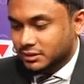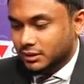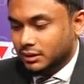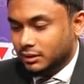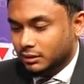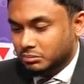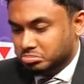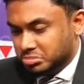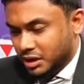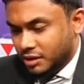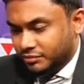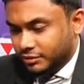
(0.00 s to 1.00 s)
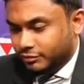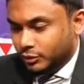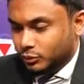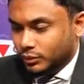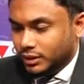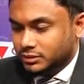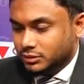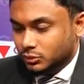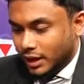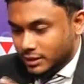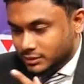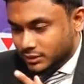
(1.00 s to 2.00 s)
uh, after a few weeks you
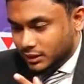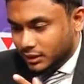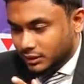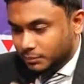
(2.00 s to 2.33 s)
can see the